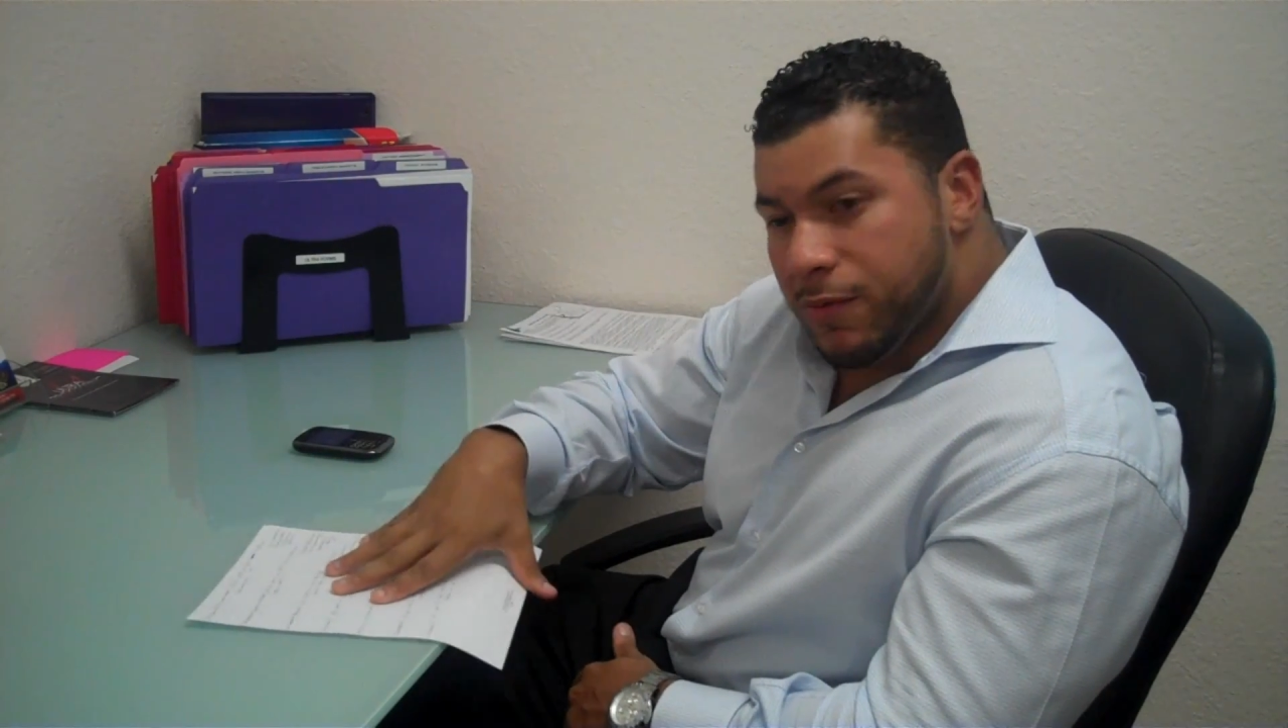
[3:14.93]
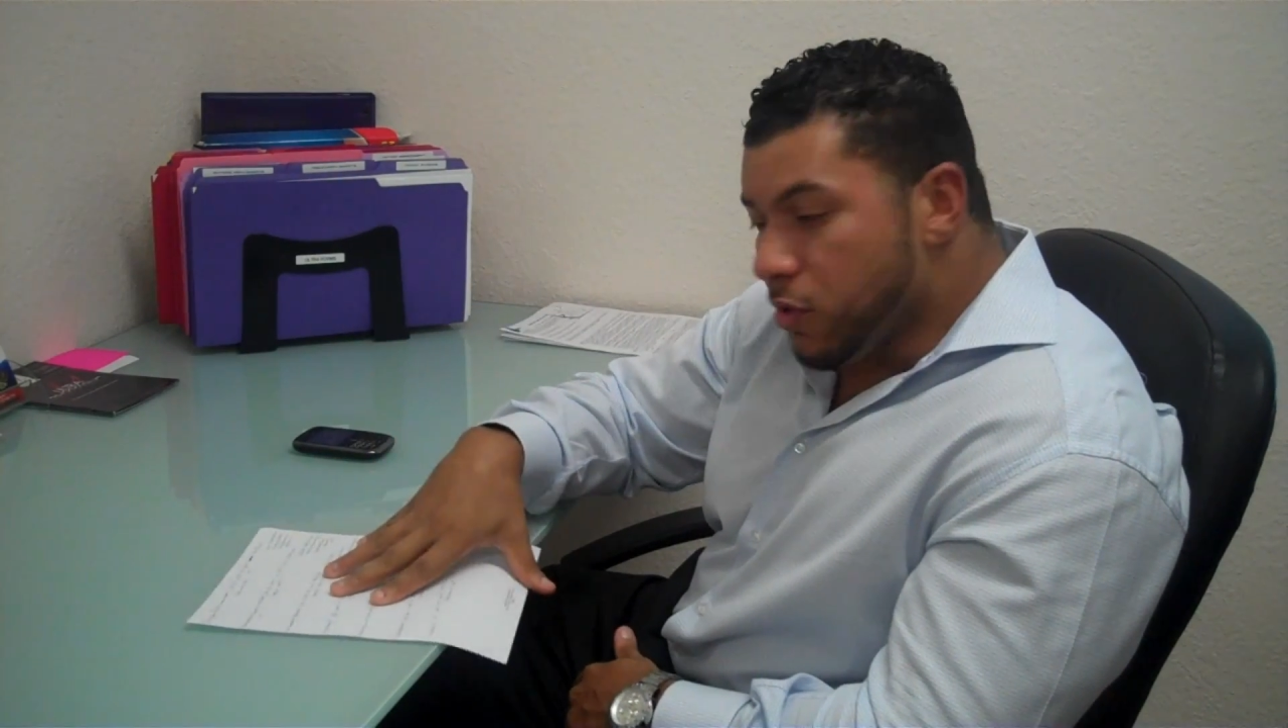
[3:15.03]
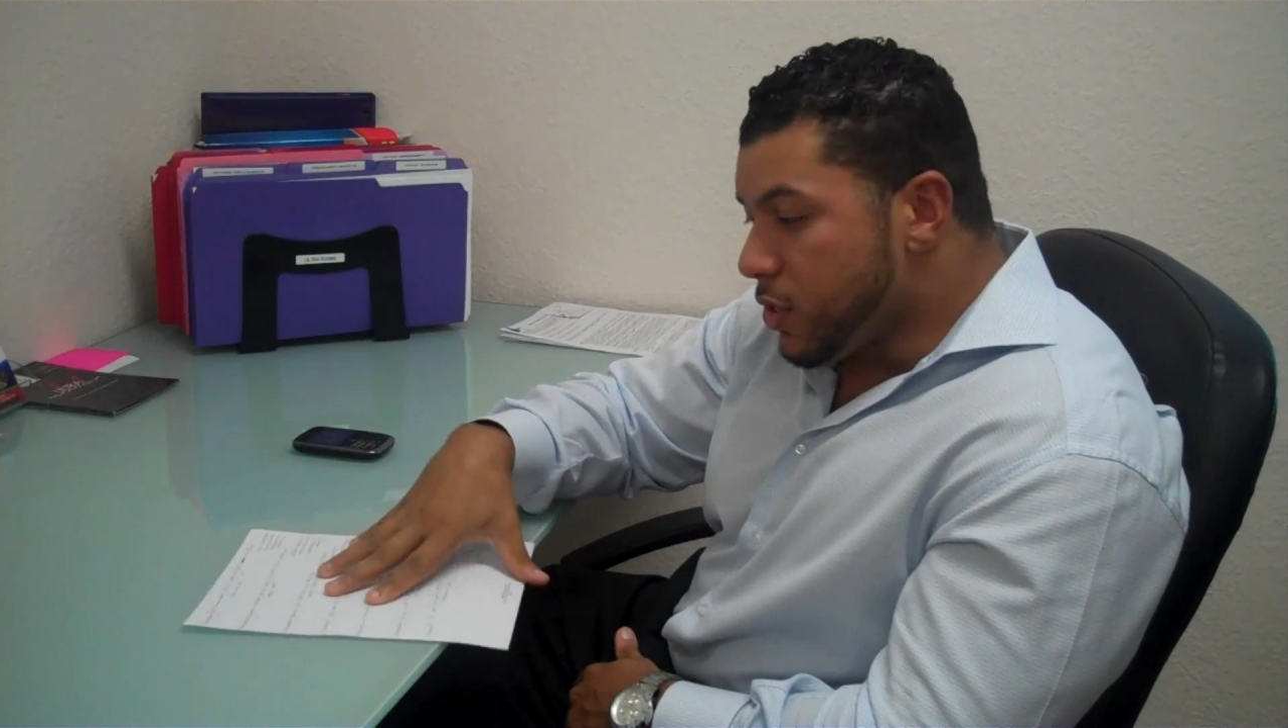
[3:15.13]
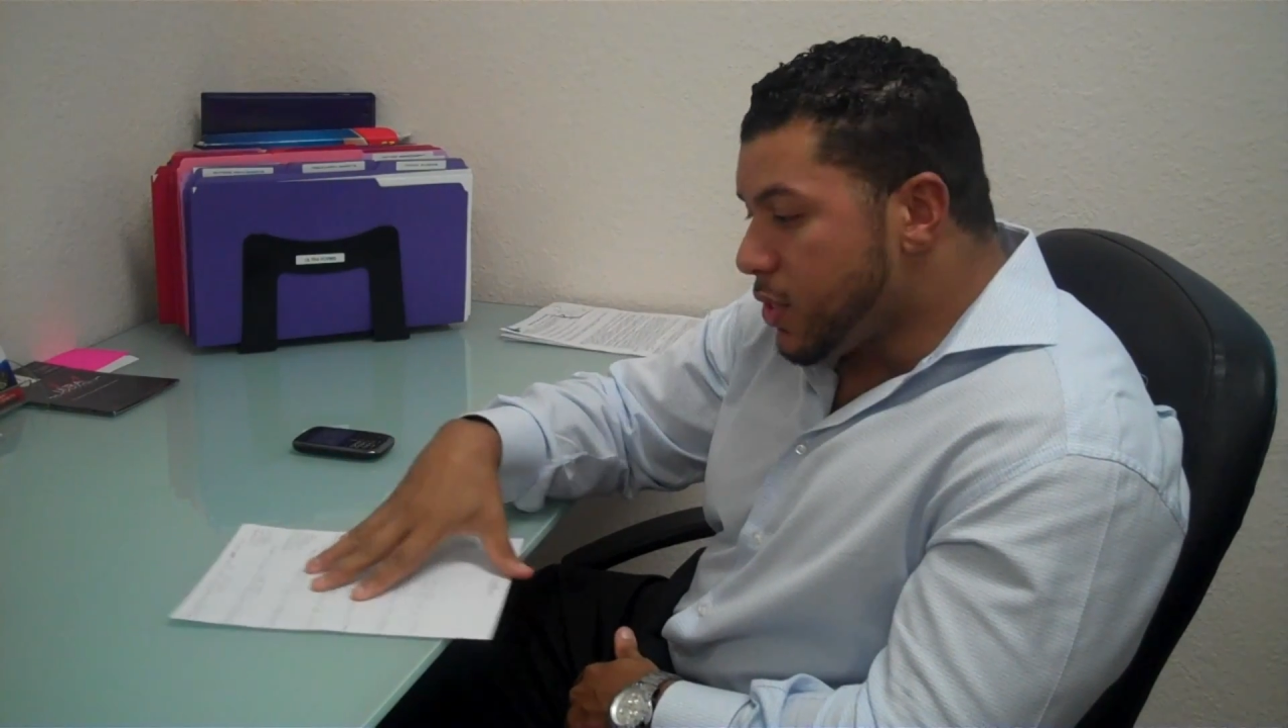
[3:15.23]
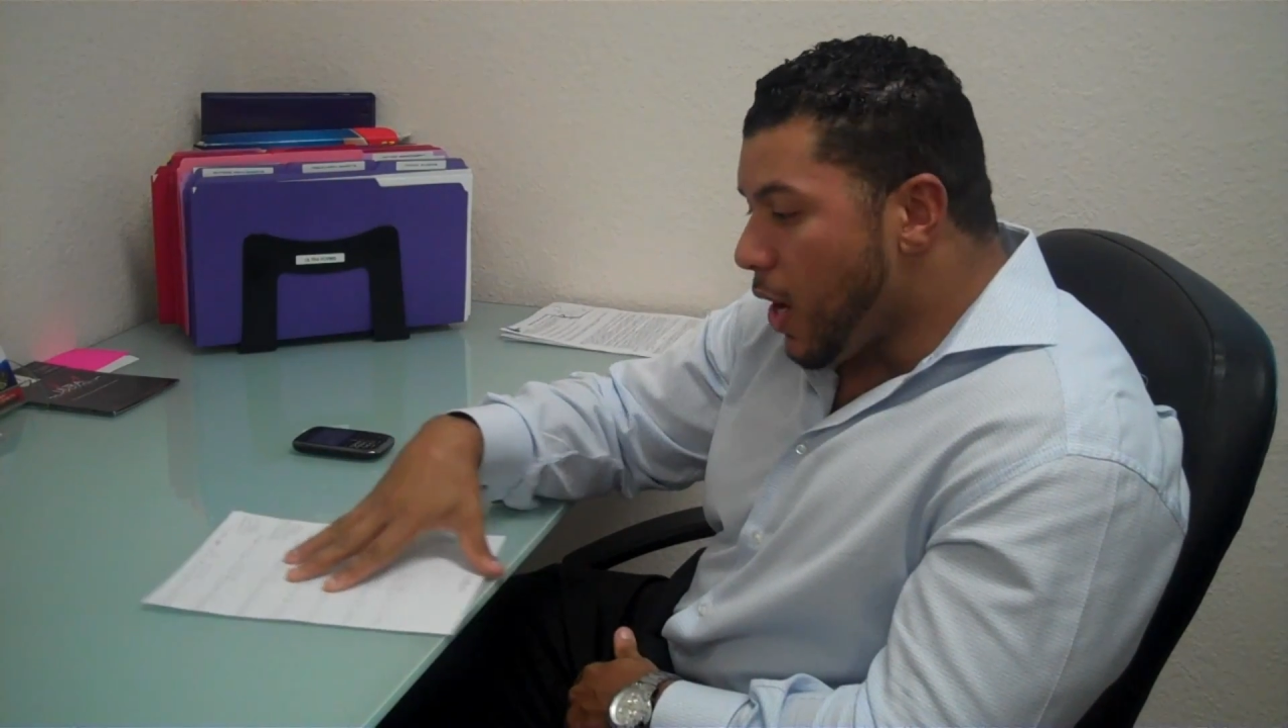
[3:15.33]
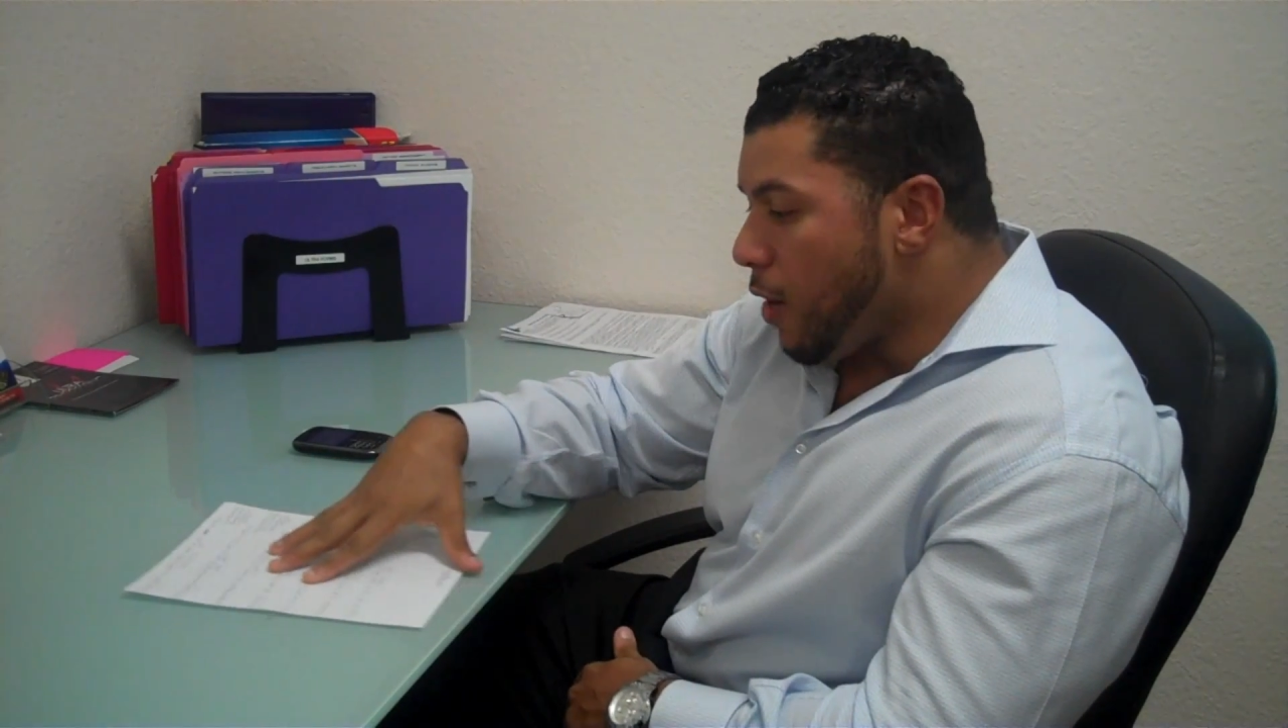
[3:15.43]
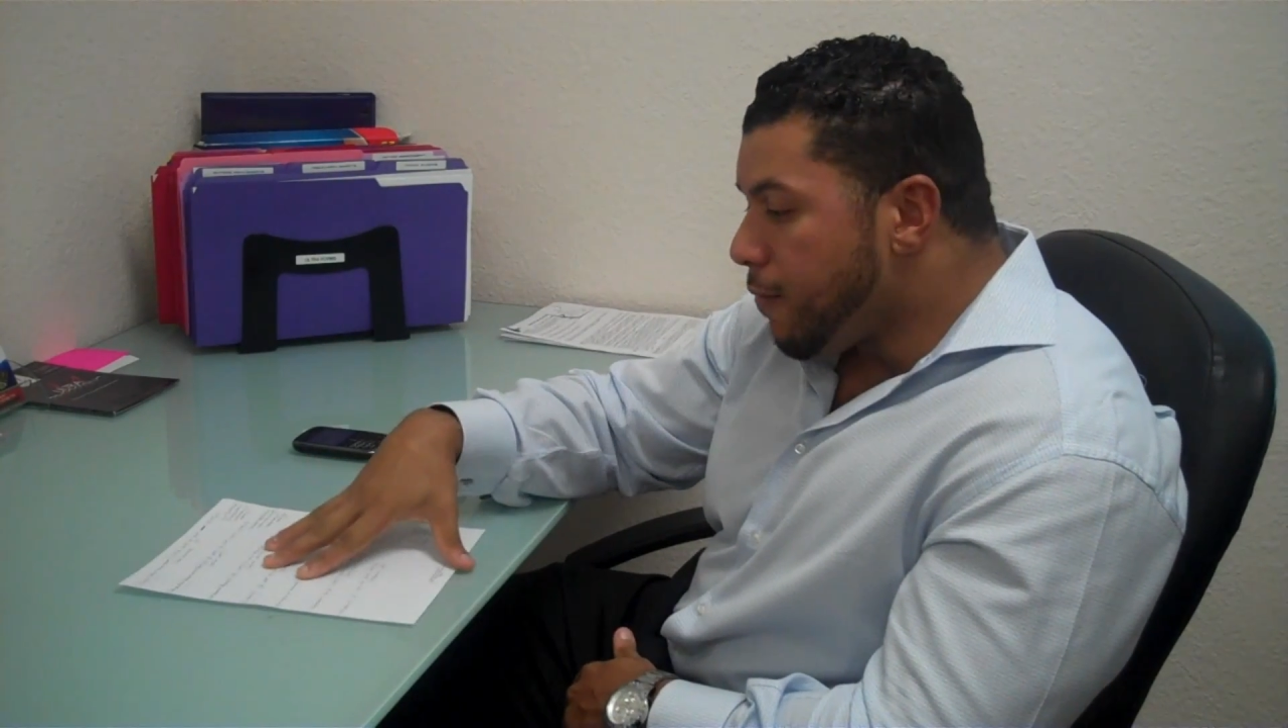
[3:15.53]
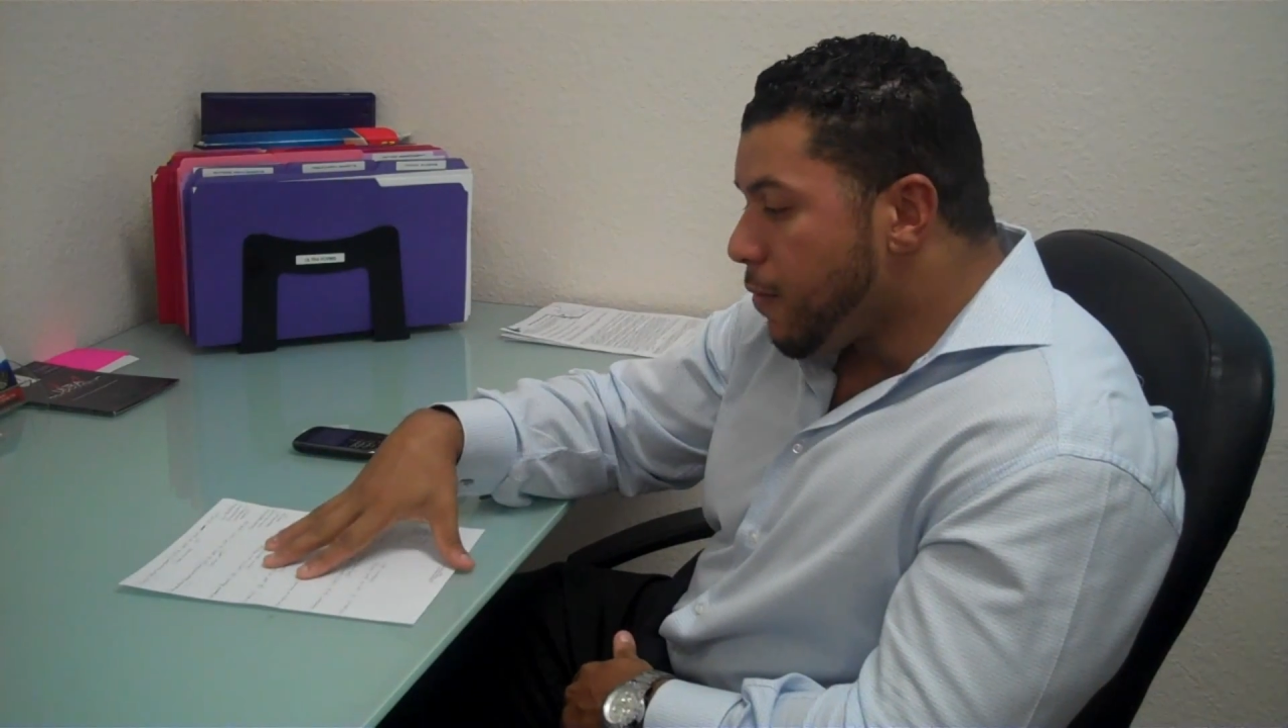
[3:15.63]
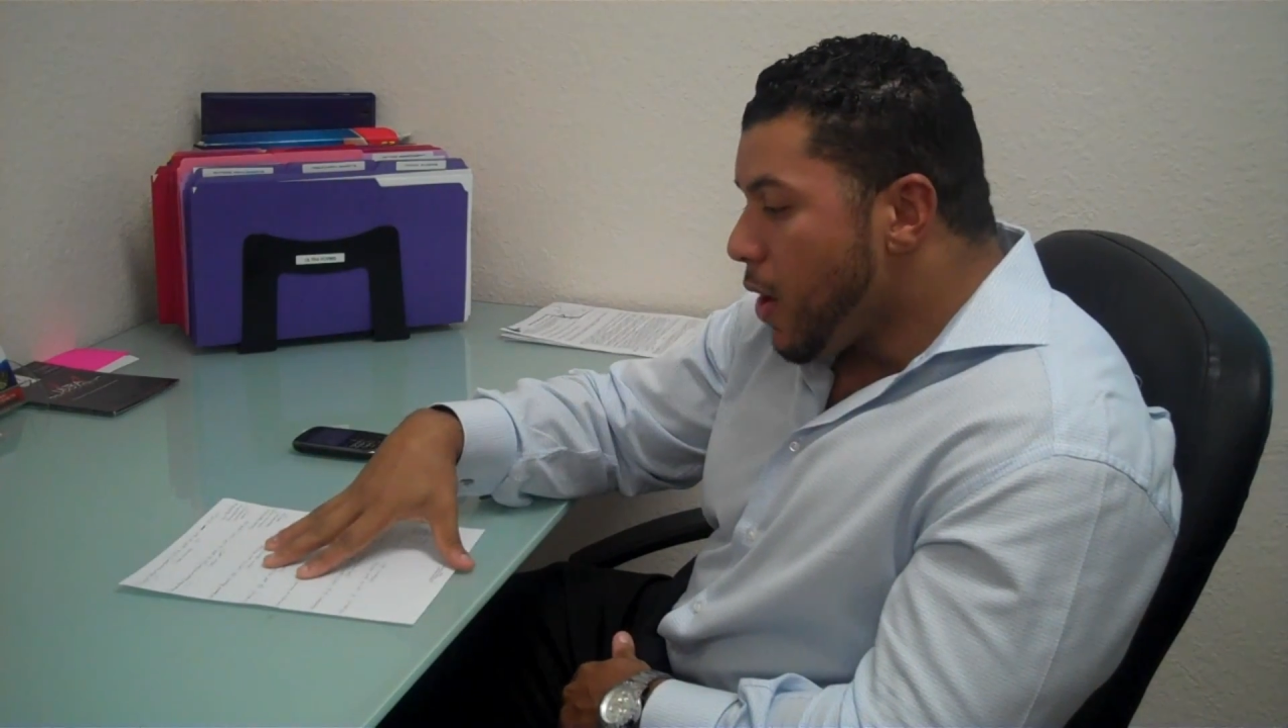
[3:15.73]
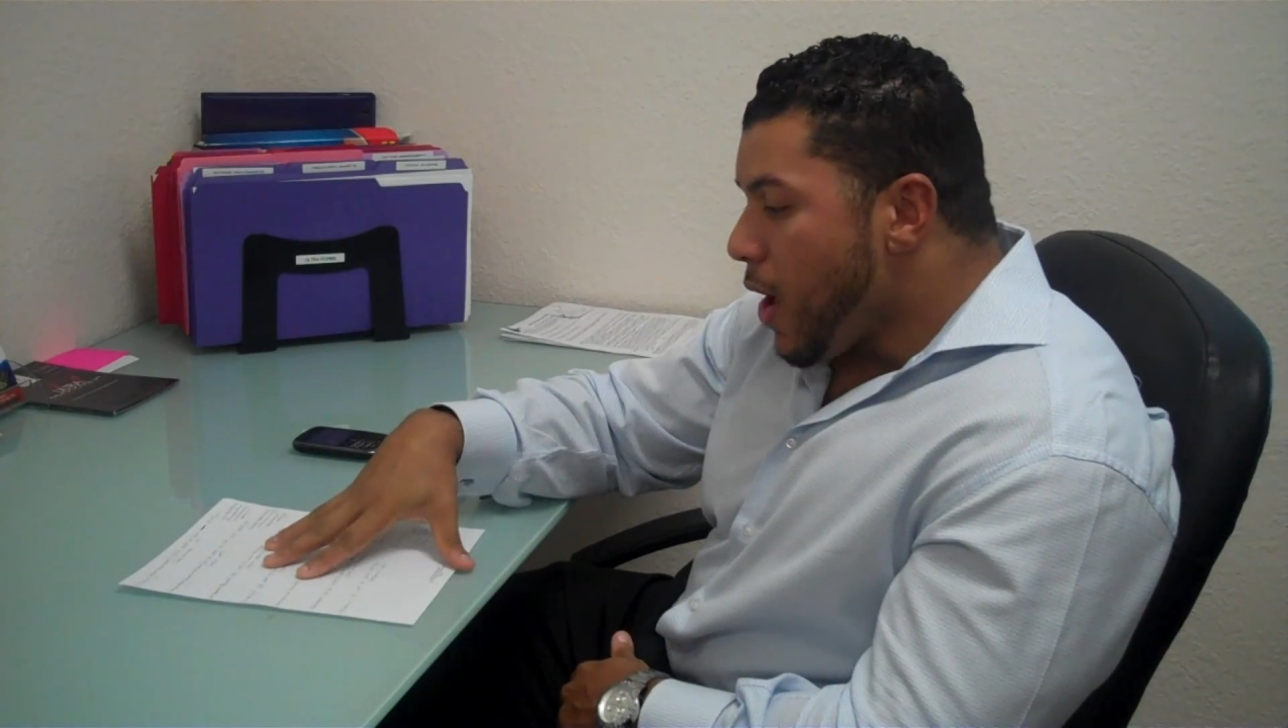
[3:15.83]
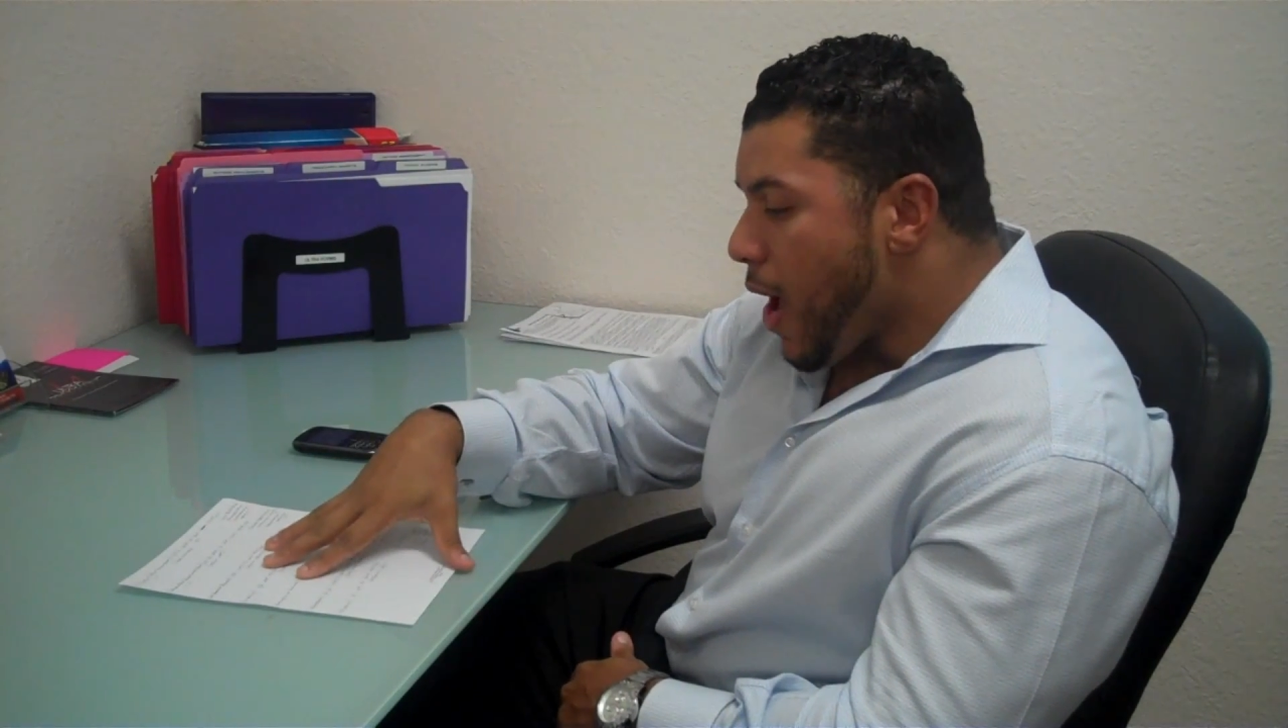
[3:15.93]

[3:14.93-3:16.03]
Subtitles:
for yourself,